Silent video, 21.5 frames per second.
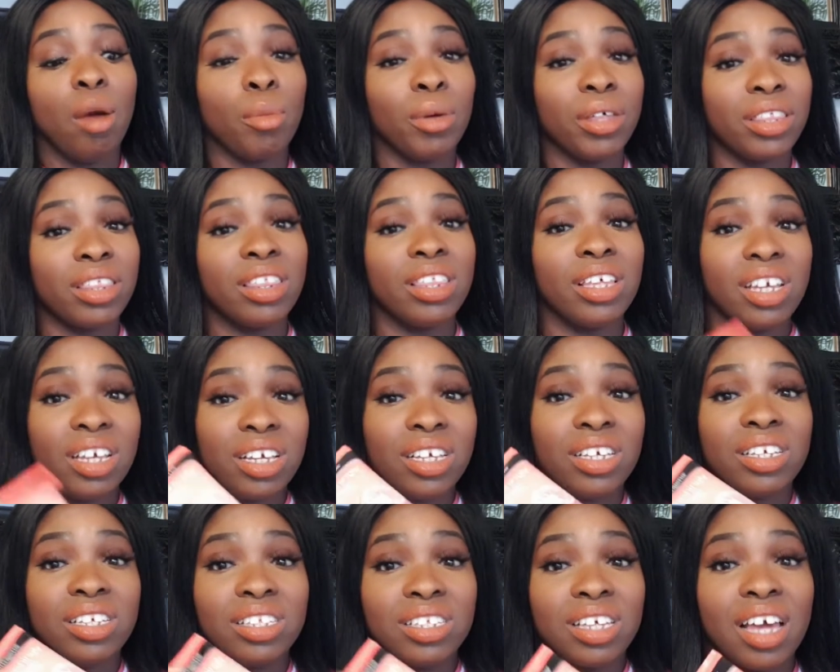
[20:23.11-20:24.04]
But
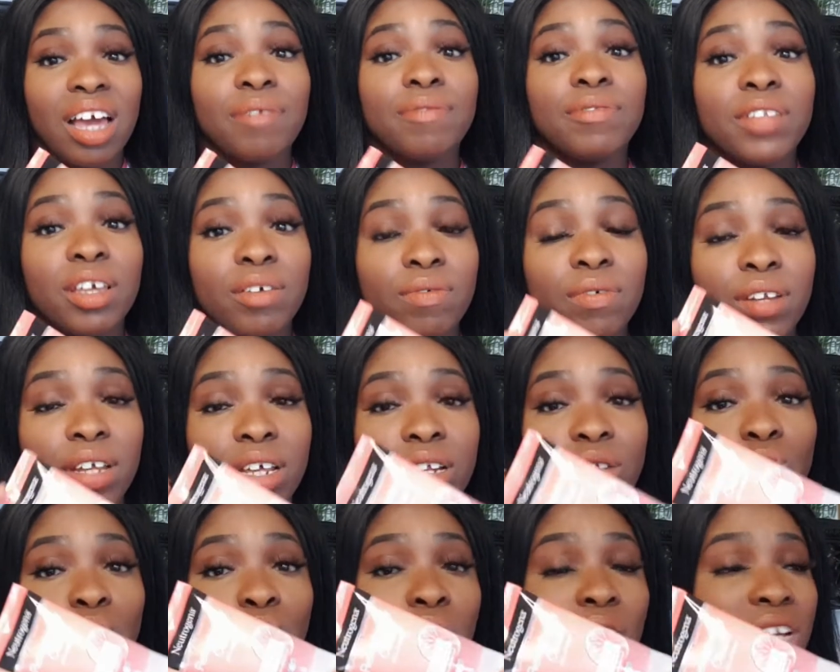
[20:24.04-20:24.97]
these have
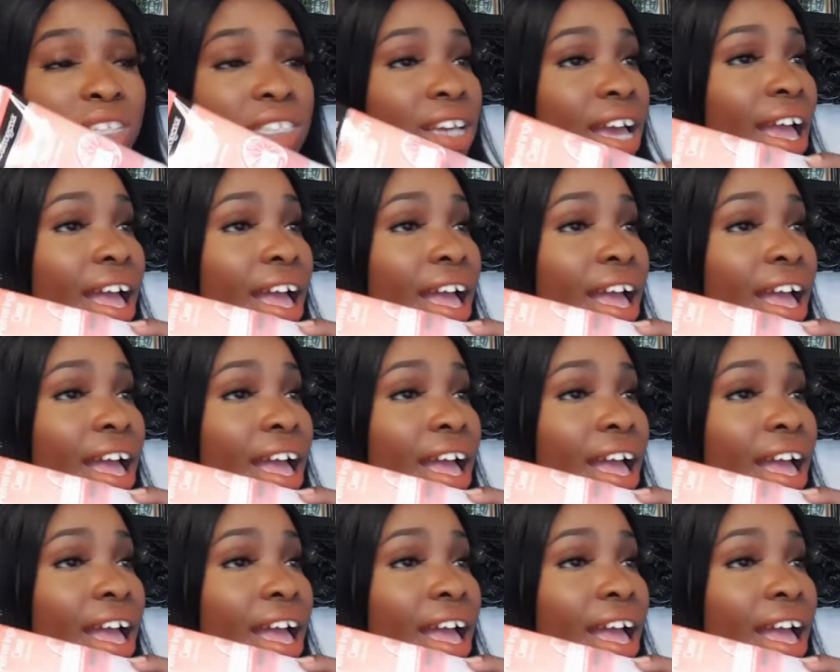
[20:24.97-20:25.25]
definitely worked.